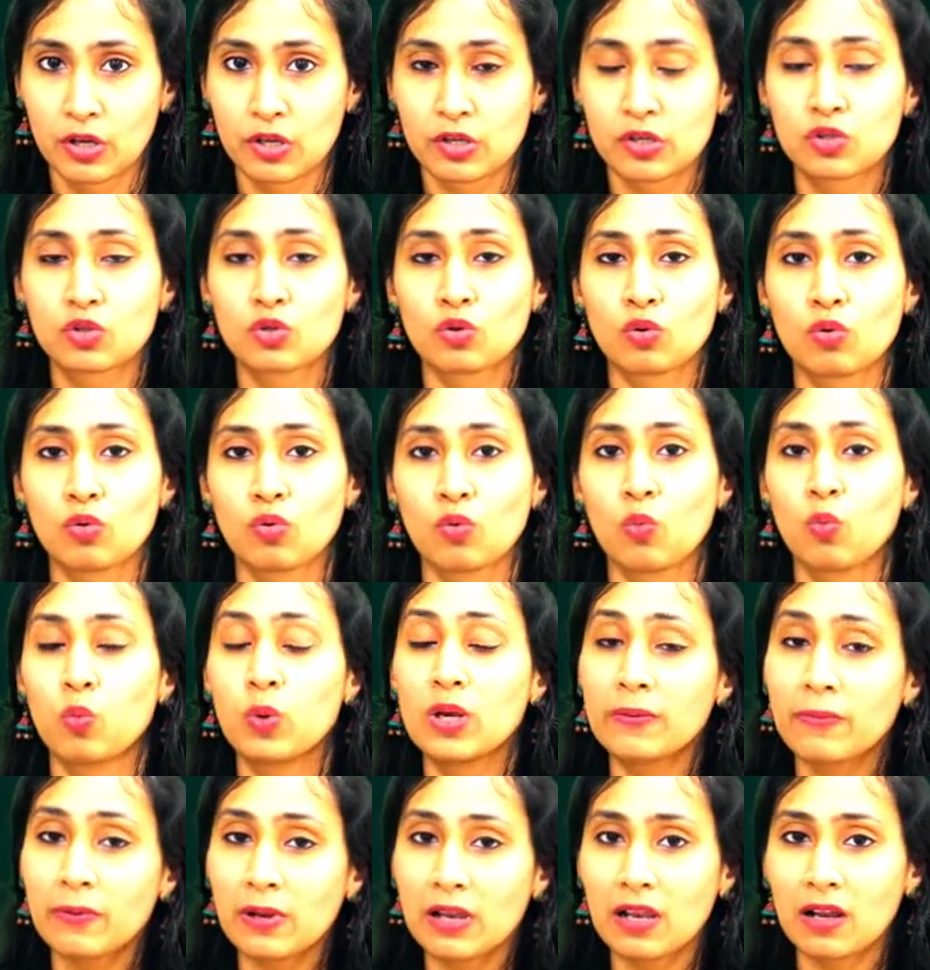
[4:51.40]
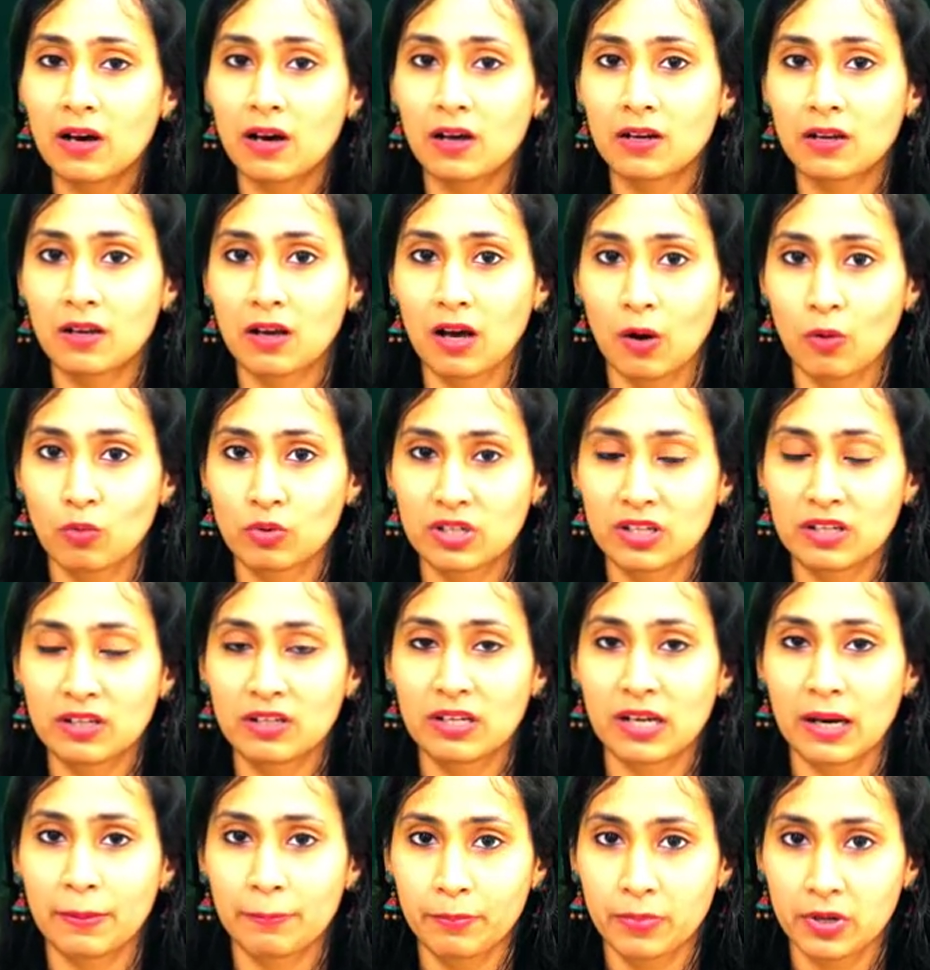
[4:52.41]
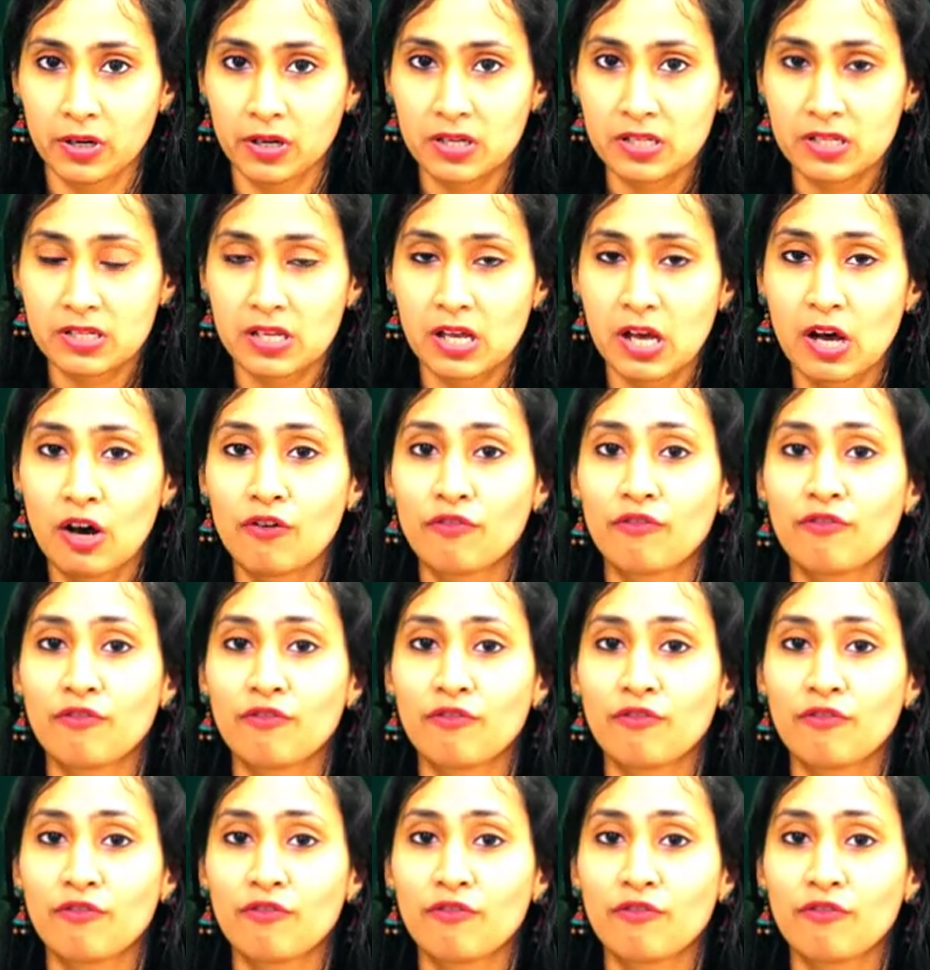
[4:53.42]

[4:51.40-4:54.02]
So we will learn counting numbers